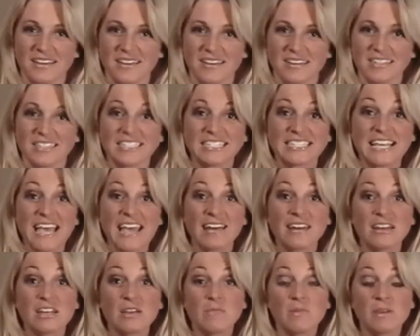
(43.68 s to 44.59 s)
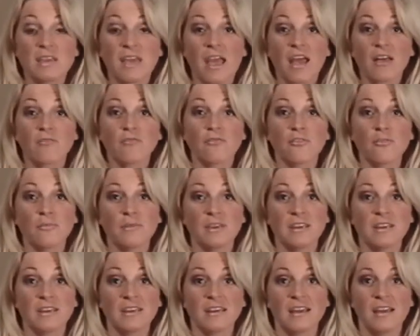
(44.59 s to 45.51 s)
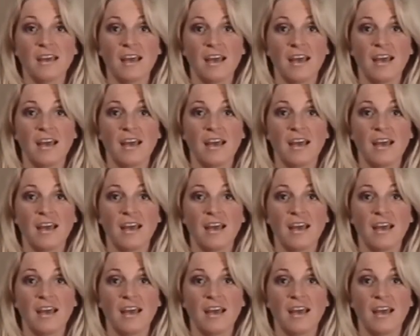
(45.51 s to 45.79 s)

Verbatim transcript: Insanity began for me.